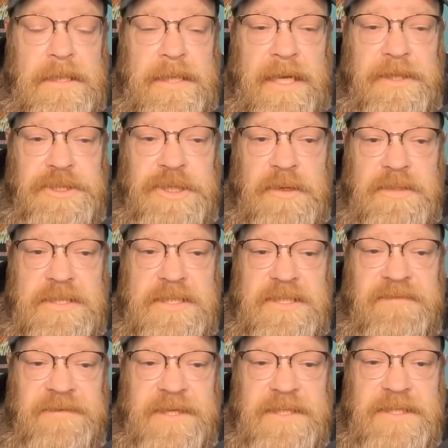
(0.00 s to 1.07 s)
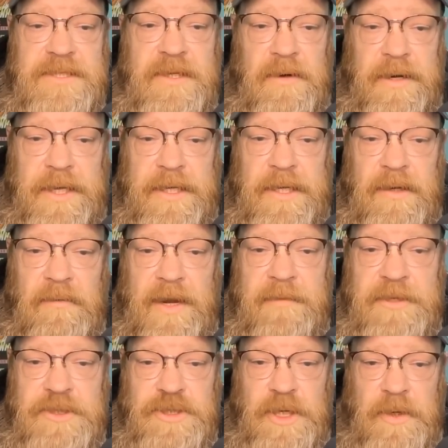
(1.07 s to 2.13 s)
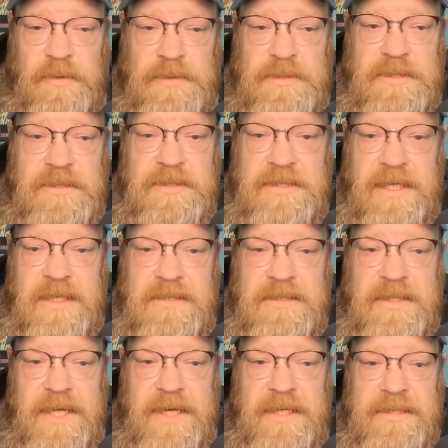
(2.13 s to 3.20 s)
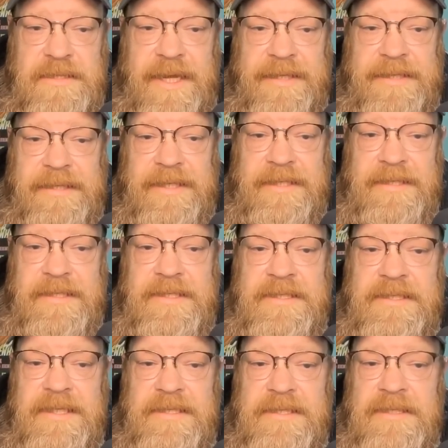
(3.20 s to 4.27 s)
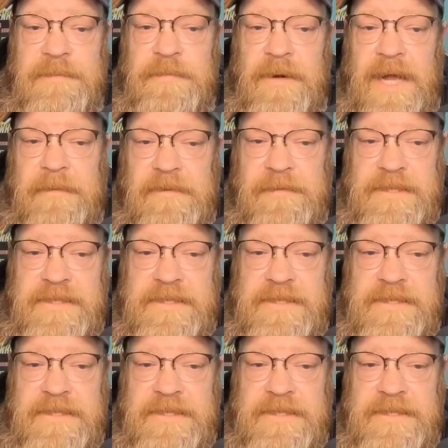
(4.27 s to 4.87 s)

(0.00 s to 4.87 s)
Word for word: Now, Jones's defense attorney, uh, Raymond Jones, says that it's not the length of the sentence that's the problem.